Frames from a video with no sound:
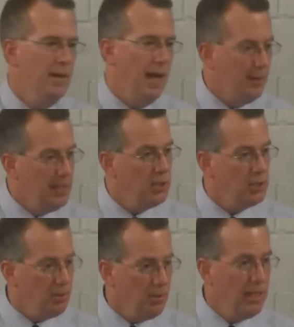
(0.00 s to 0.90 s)
And these
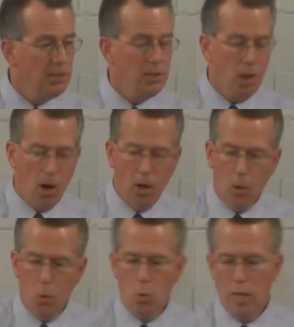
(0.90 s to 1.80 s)
things
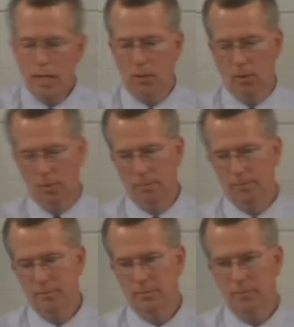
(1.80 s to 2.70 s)
are real.
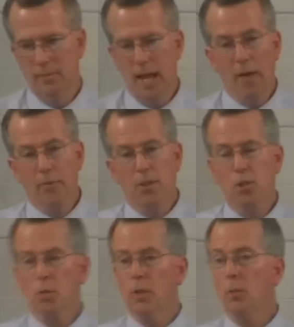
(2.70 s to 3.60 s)
Heaven
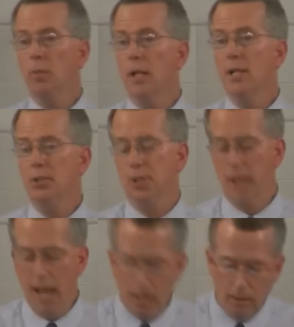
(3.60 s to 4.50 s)
is a real place, and
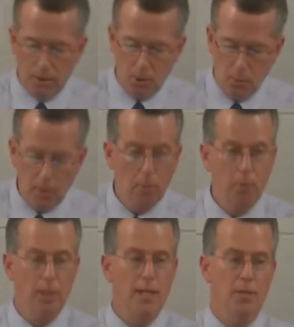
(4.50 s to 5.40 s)
hell is a real
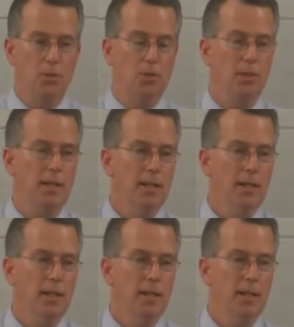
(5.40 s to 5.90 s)
place.